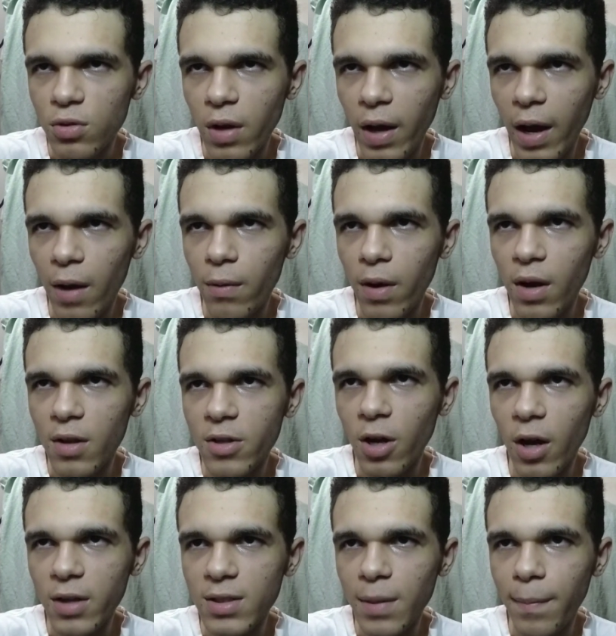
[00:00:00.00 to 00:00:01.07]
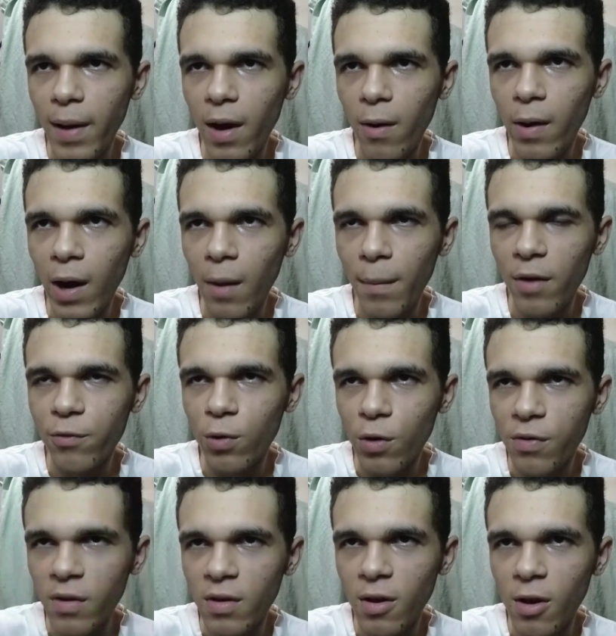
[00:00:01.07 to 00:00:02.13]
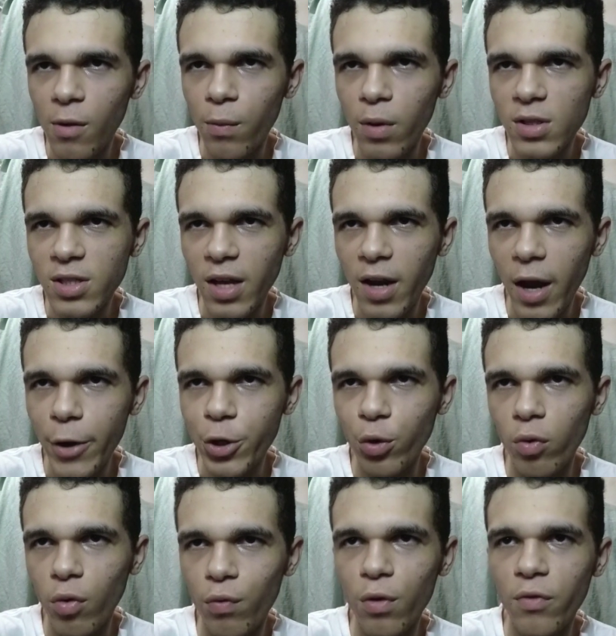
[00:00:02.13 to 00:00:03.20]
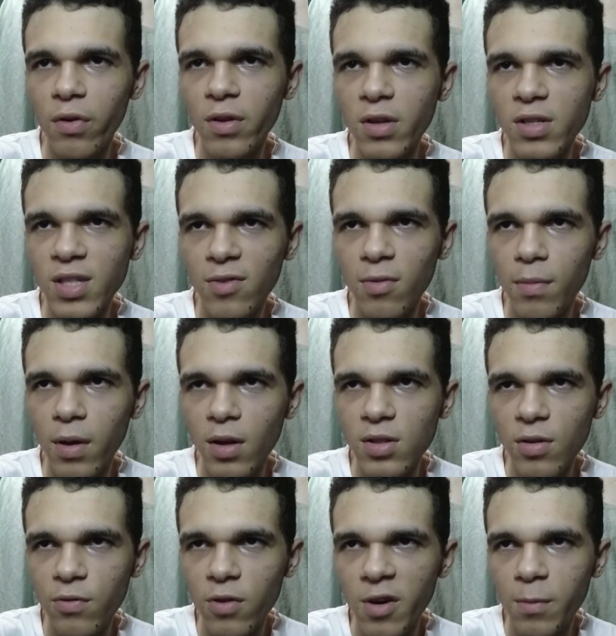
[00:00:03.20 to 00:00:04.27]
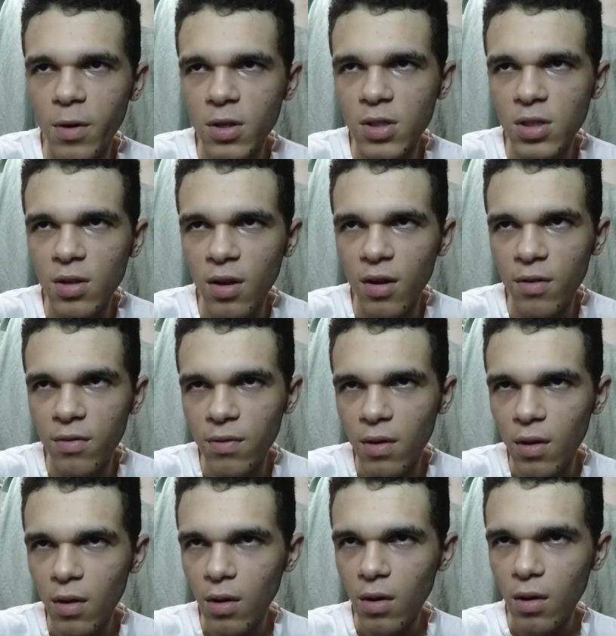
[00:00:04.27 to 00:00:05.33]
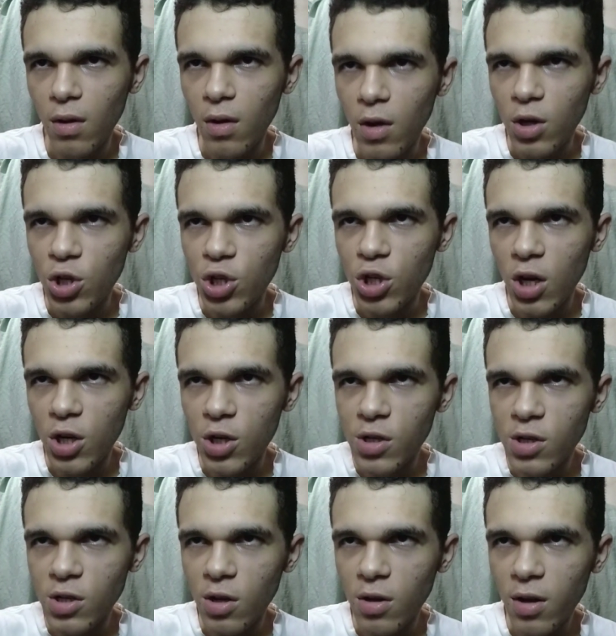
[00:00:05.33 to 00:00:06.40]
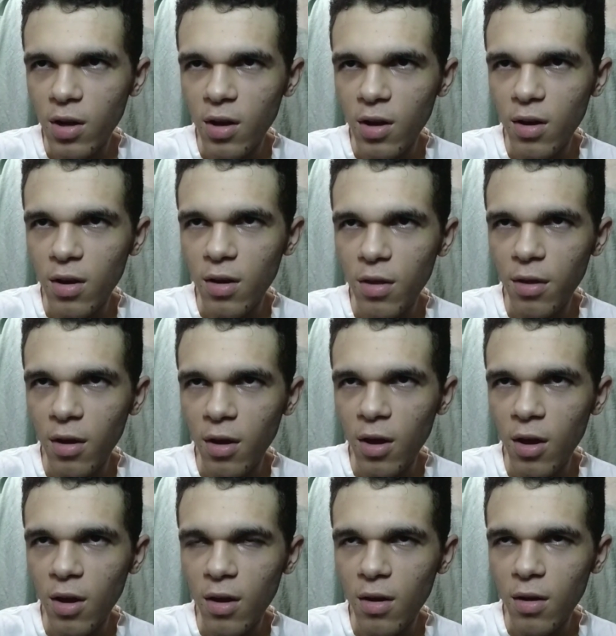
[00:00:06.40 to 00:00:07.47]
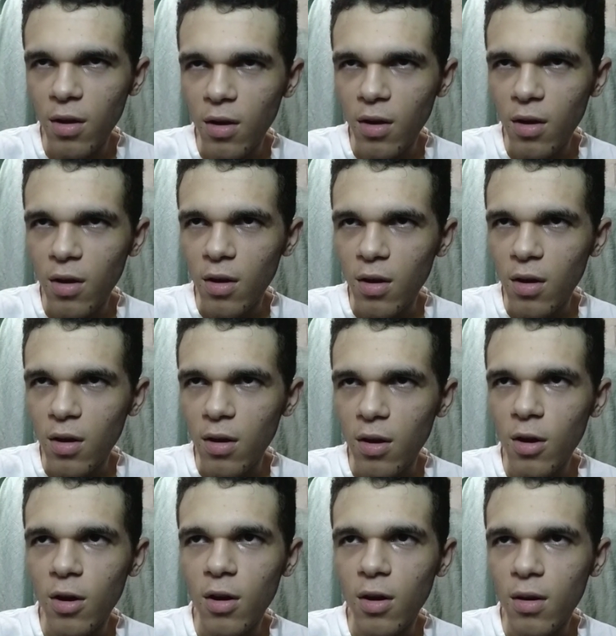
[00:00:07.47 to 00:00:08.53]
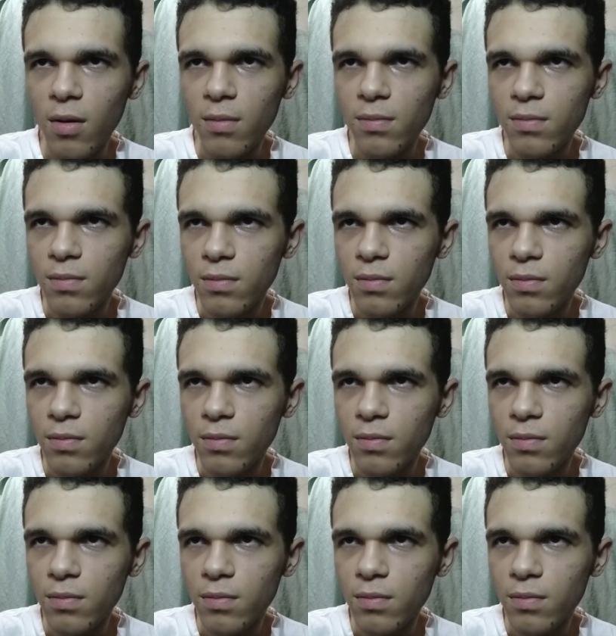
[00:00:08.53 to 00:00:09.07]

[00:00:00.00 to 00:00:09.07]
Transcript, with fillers: Yeah, I already talked about how my 450 was an actual low 457 because of frame rate stuff. Changes on the thing. Um,